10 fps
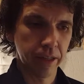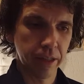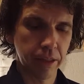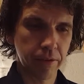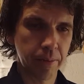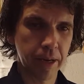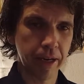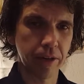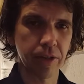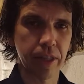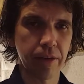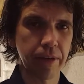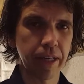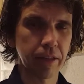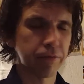the 3 panels, and then
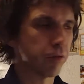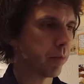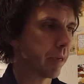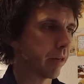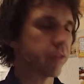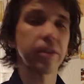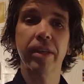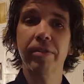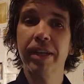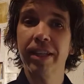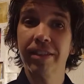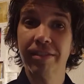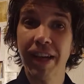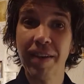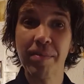reading the 4 panels, and then reading the
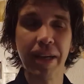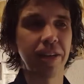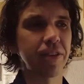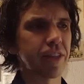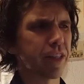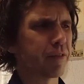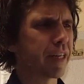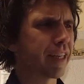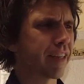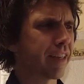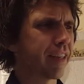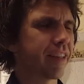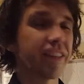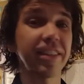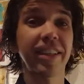5 panels, and then reading
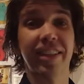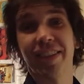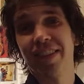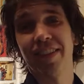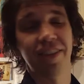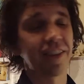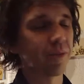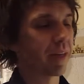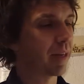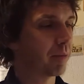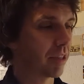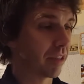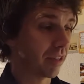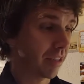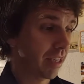the 6, and all the way up to
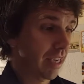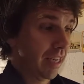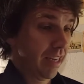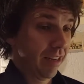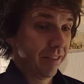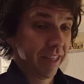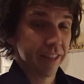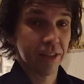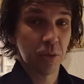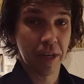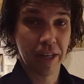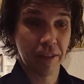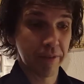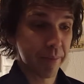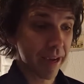now you've got this
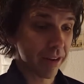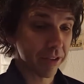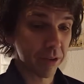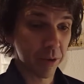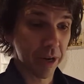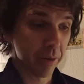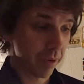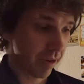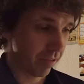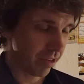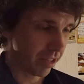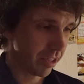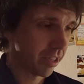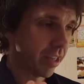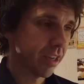23 panel story or whatever, and just
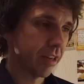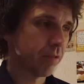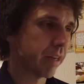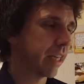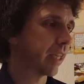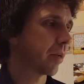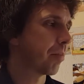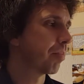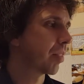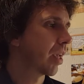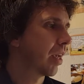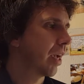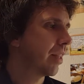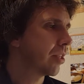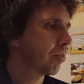reading it.
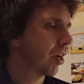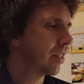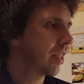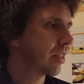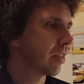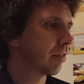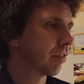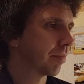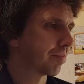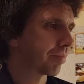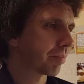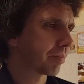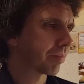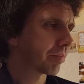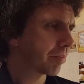And this process of
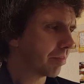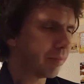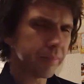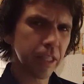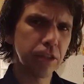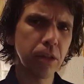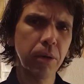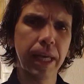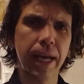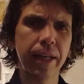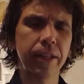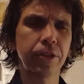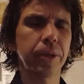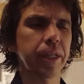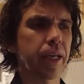slowly adding
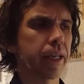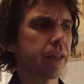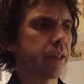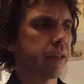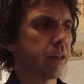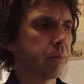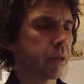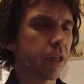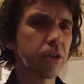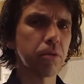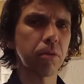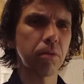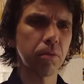to it, but also